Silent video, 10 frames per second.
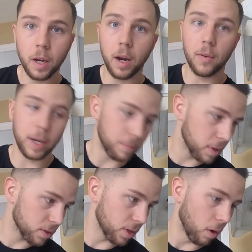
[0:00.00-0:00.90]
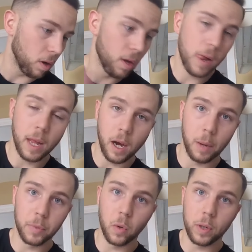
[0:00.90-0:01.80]
Alright, so
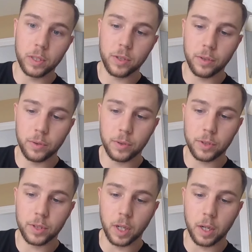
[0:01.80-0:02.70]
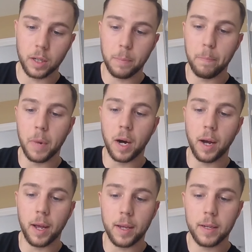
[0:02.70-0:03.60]
I'm going to start
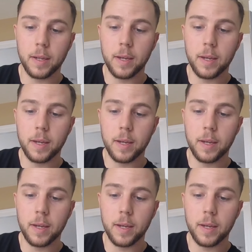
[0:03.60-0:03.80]
my